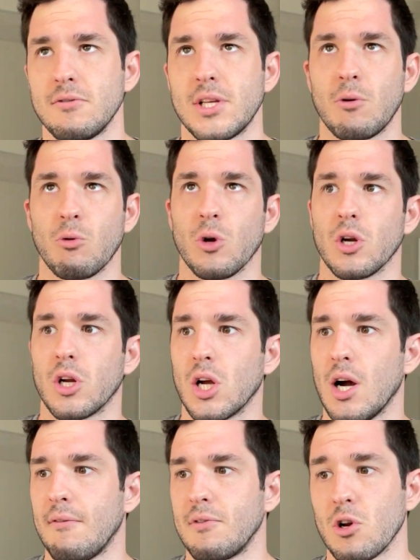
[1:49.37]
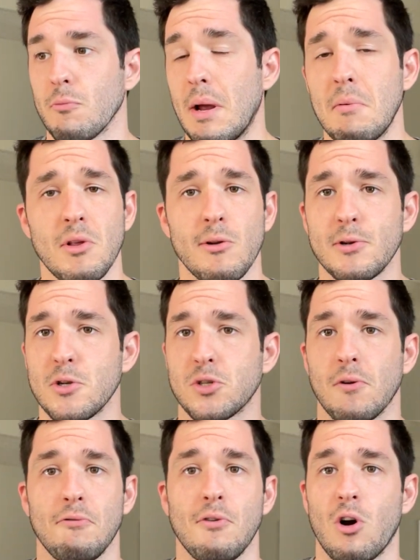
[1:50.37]
they were a governor, maybe they're just a
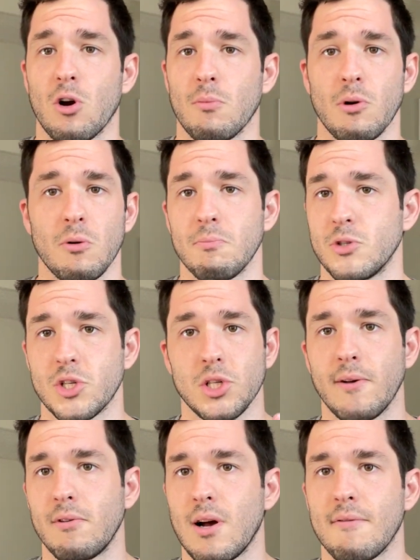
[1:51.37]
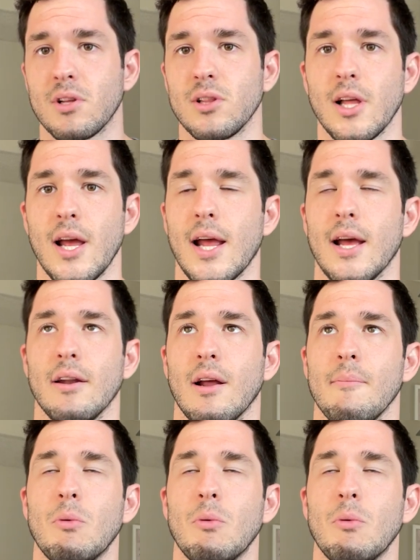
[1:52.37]
farmer, just living off the land.